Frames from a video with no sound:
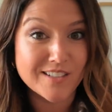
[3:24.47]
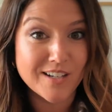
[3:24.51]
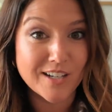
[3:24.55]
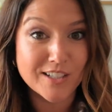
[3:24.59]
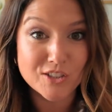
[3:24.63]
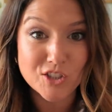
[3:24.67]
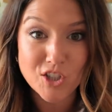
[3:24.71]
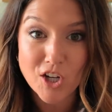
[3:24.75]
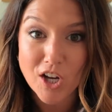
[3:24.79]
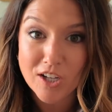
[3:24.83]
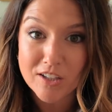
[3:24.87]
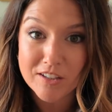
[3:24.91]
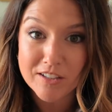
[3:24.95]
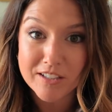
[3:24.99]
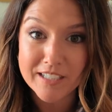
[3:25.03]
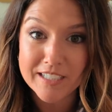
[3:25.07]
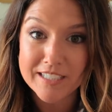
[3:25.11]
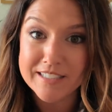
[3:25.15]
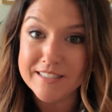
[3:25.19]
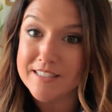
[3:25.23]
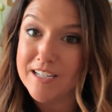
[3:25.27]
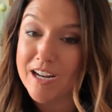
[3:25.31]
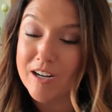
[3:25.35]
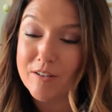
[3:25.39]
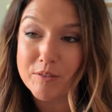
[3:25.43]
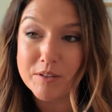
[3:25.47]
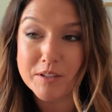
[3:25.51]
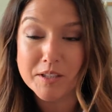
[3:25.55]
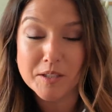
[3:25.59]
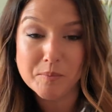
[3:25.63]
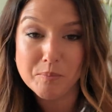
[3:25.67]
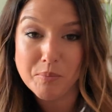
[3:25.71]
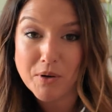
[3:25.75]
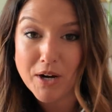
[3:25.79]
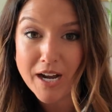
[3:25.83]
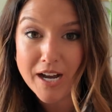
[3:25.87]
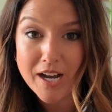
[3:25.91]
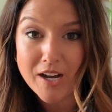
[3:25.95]
not chocolate, it's not really
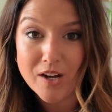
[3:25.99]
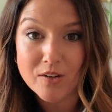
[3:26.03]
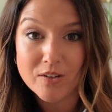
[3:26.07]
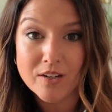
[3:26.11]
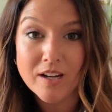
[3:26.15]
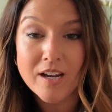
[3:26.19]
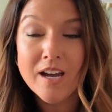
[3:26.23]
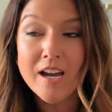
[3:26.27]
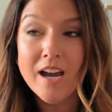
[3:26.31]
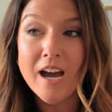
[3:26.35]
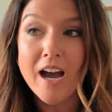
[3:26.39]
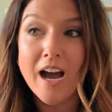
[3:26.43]
brown.